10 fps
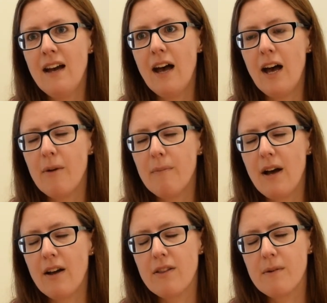
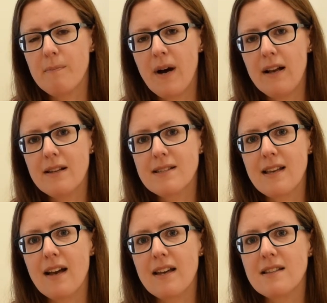at the Myla
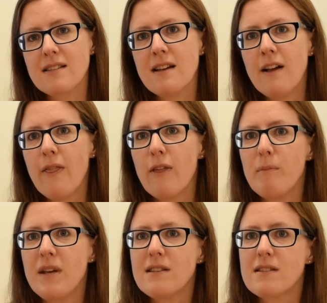site that
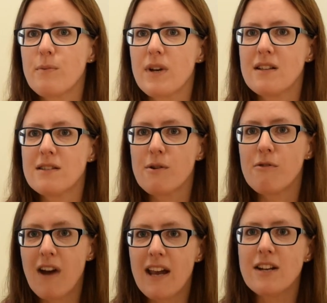means that we can do a
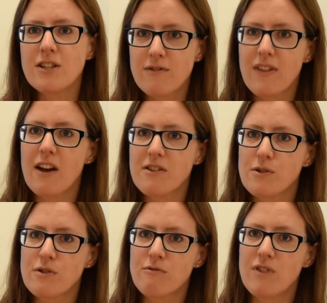range of that
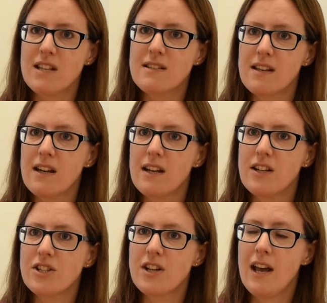sort of
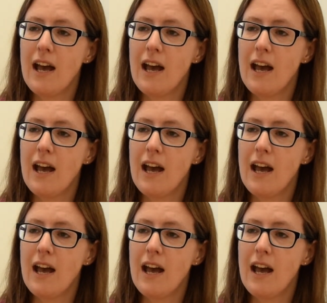research.